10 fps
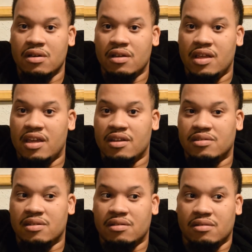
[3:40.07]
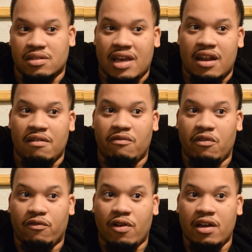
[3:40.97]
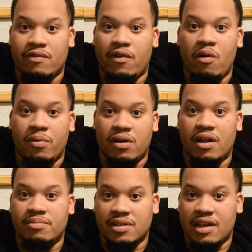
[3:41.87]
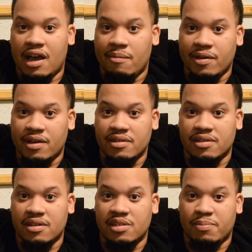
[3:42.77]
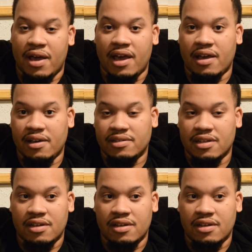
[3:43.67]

He just is kind of afraid of opening up to God because of his past.